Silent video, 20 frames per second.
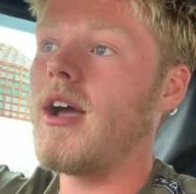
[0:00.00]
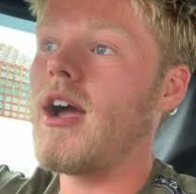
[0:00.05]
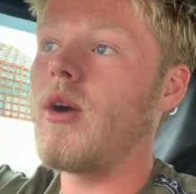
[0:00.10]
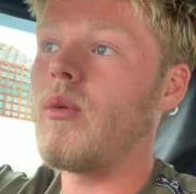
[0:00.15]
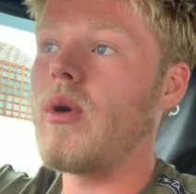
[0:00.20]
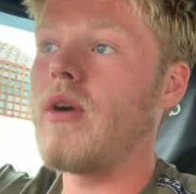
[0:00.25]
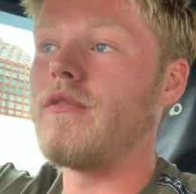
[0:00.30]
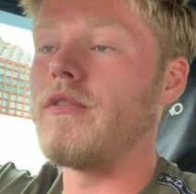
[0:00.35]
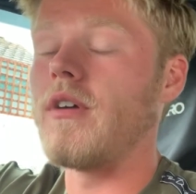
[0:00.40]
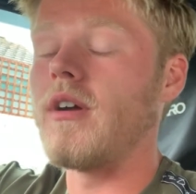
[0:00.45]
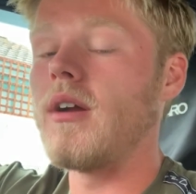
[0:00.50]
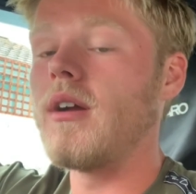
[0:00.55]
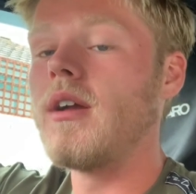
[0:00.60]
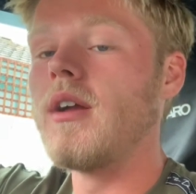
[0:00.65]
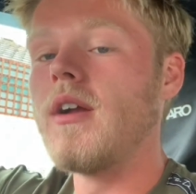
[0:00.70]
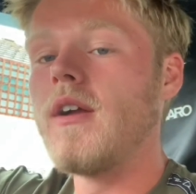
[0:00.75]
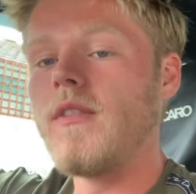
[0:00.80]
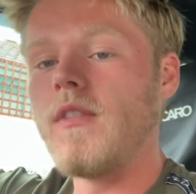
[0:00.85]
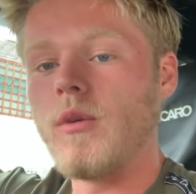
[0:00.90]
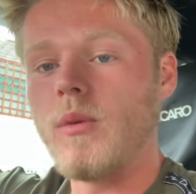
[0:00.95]
However,
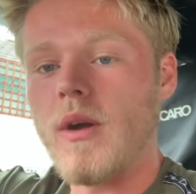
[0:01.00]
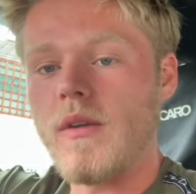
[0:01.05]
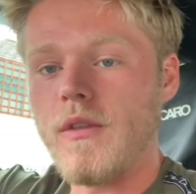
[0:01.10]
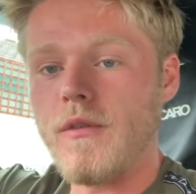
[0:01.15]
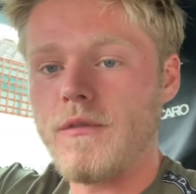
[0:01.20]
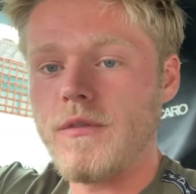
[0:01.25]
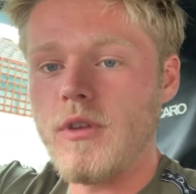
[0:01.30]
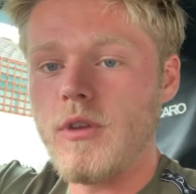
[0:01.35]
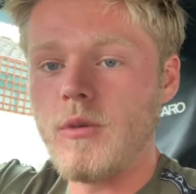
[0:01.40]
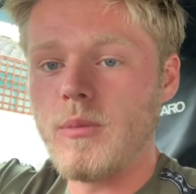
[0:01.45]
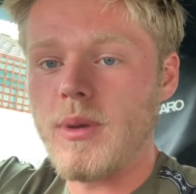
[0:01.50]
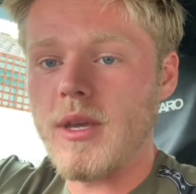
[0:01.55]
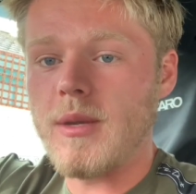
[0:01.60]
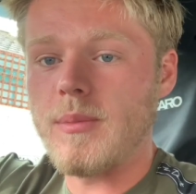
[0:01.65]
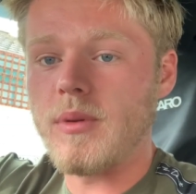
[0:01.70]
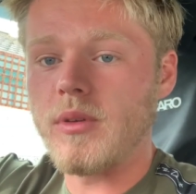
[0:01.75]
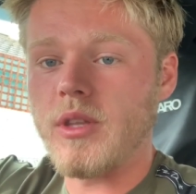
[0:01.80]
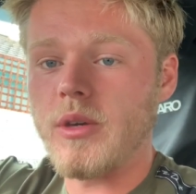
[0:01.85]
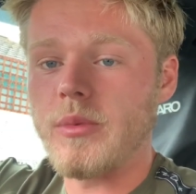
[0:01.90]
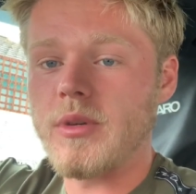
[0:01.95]
there were the few
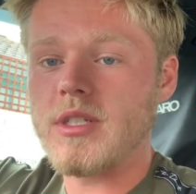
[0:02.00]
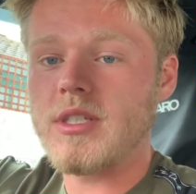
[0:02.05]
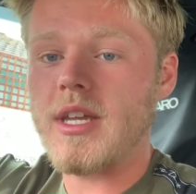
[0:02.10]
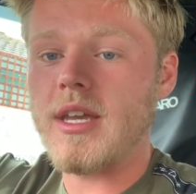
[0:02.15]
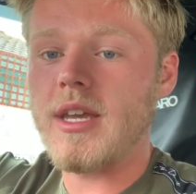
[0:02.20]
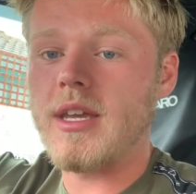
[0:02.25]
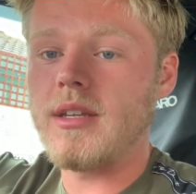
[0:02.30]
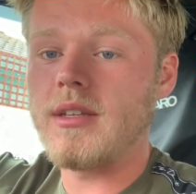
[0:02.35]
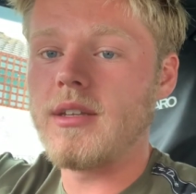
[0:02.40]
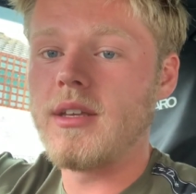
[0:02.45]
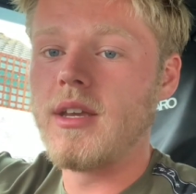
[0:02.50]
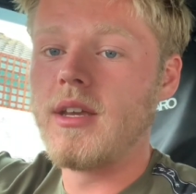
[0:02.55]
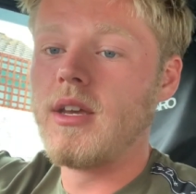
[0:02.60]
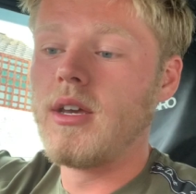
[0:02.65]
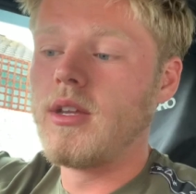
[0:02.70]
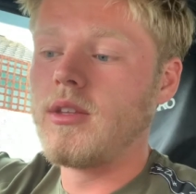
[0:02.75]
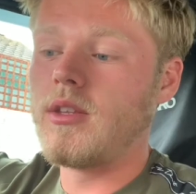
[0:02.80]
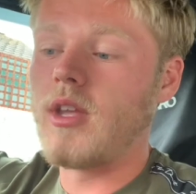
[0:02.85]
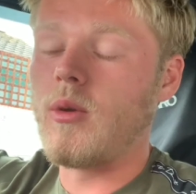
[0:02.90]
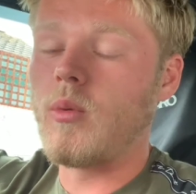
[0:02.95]
people that were saying,
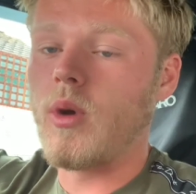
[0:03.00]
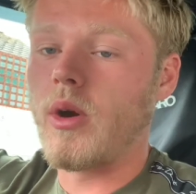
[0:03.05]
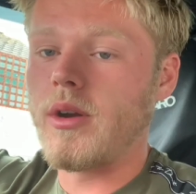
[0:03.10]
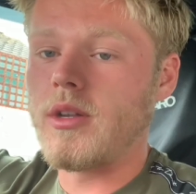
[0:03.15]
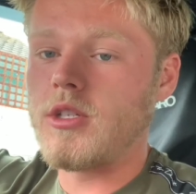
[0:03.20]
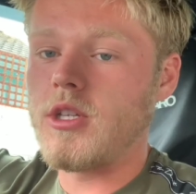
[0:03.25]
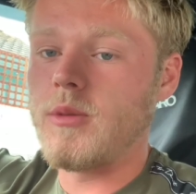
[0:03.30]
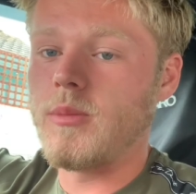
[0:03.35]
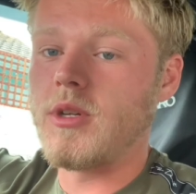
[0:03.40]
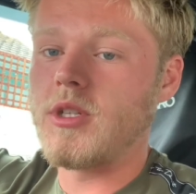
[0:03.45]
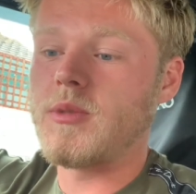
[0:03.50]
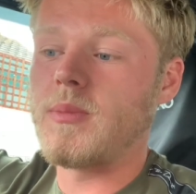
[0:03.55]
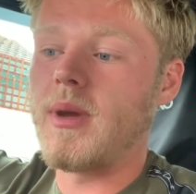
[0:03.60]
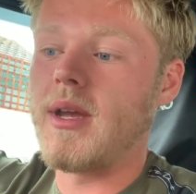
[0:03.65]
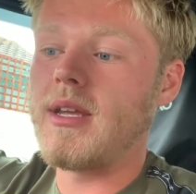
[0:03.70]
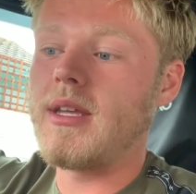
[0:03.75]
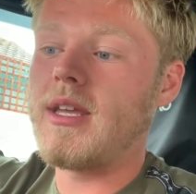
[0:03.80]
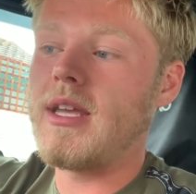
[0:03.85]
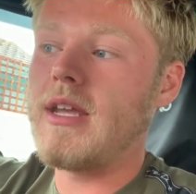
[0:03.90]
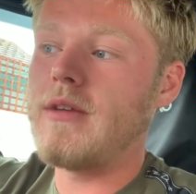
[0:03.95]
don't worry too much,
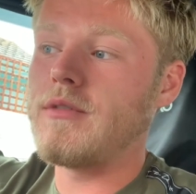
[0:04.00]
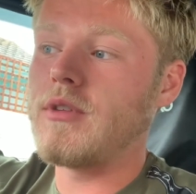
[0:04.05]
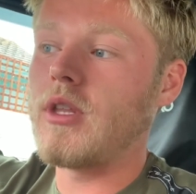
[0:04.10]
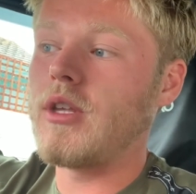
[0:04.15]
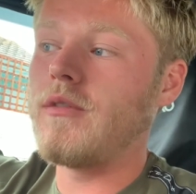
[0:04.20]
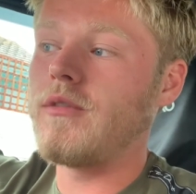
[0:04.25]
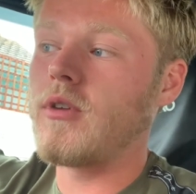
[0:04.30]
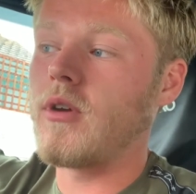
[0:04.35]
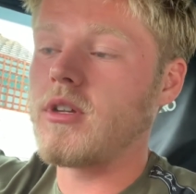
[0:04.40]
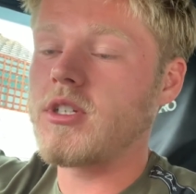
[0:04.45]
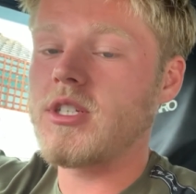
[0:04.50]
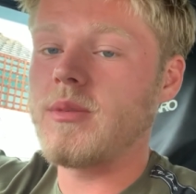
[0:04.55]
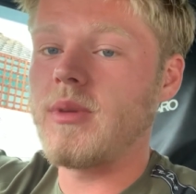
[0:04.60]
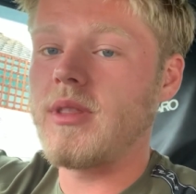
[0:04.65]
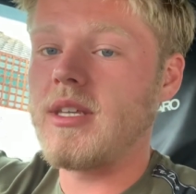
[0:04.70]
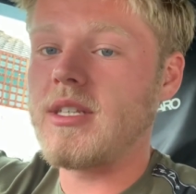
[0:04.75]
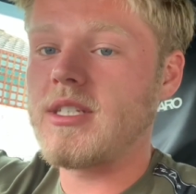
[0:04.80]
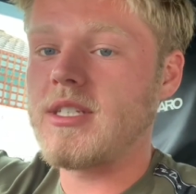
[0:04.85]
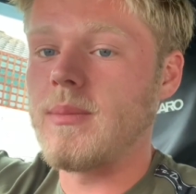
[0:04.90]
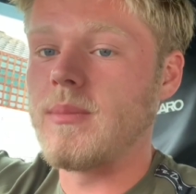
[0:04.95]
mate, even though you've got some
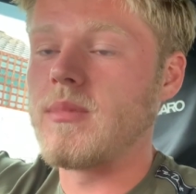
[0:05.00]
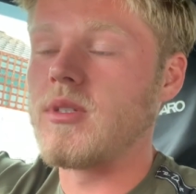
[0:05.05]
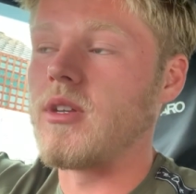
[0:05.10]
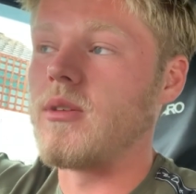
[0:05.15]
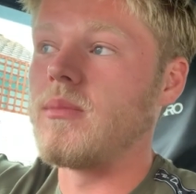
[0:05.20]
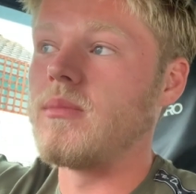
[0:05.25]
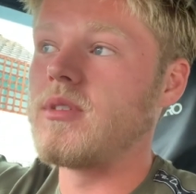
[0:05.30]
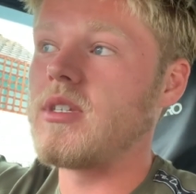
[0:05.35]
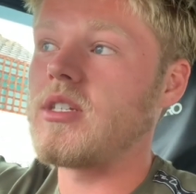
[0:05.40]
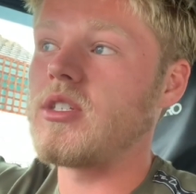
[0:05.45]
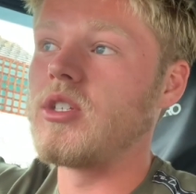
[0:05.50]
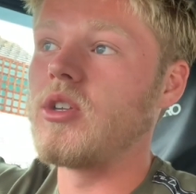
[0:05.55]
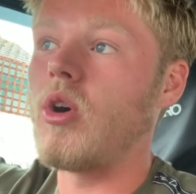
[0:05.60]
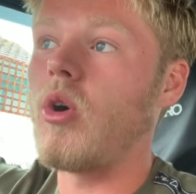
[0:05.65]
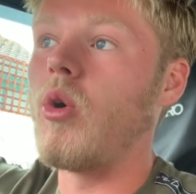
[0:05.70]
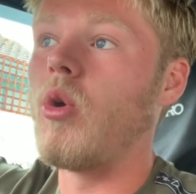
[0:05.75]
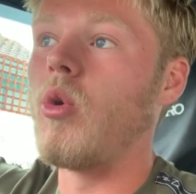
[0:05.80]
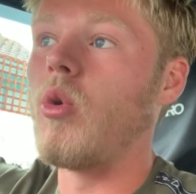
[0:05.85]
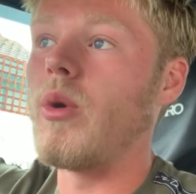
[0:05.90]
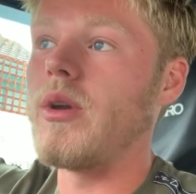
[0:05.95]
of these symptoms, it's
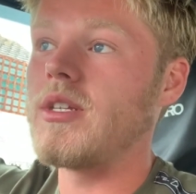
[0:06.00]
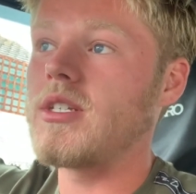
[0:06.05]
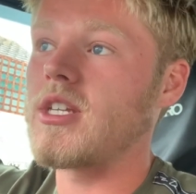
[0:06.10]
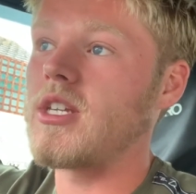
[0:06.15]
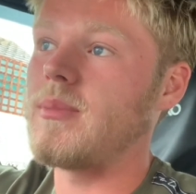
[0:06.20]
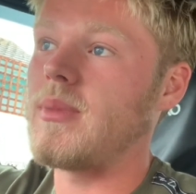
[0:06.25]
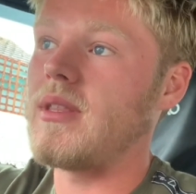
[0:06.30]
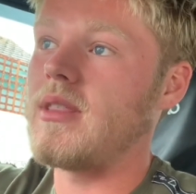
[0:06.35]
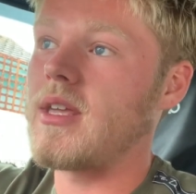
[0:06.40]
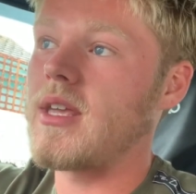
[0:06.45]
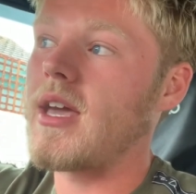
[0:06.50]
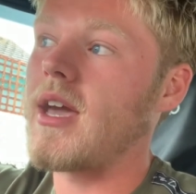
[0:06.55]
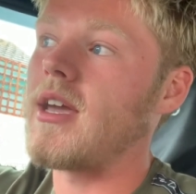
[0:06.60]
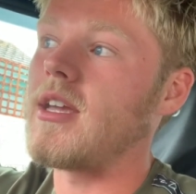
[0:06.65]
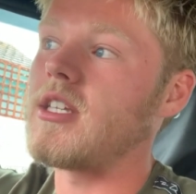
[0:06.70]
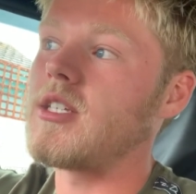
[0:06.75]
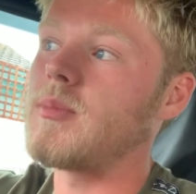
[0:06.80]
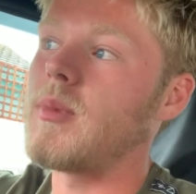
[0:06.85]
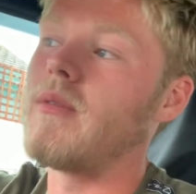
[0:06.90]
not always going to be the case.